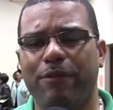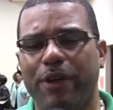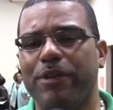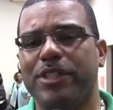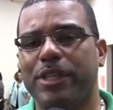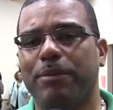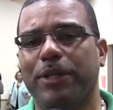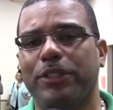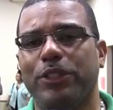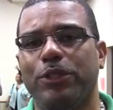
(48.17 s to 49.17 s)
very
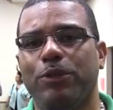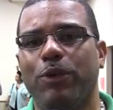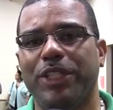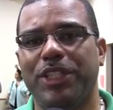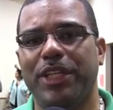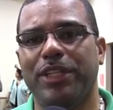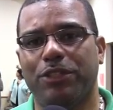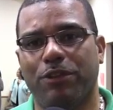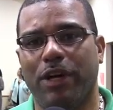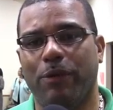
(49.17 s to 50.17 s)
similar to what she
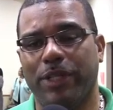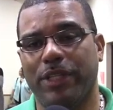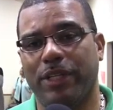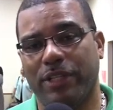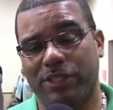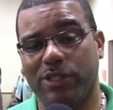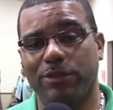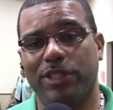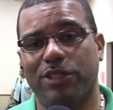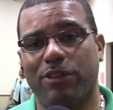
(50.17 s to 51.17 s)
described, what the
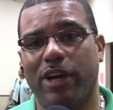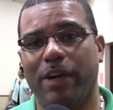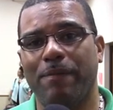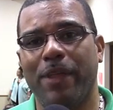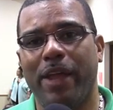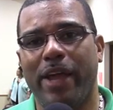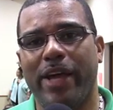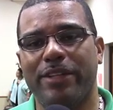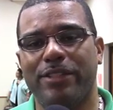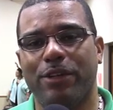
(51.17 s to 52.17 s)
consultant described
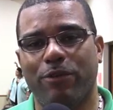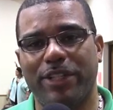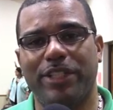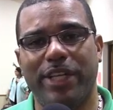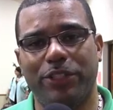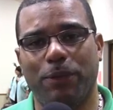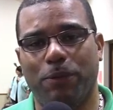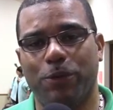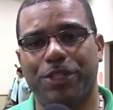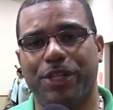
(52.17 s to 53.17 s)
as the residential
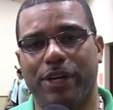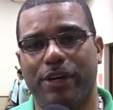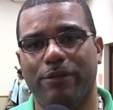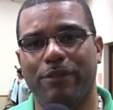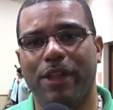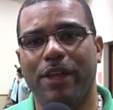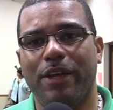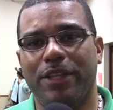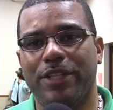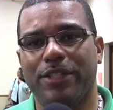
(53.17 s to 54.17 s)
portion of
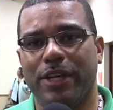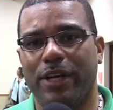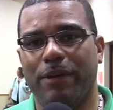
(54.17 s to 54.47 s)
this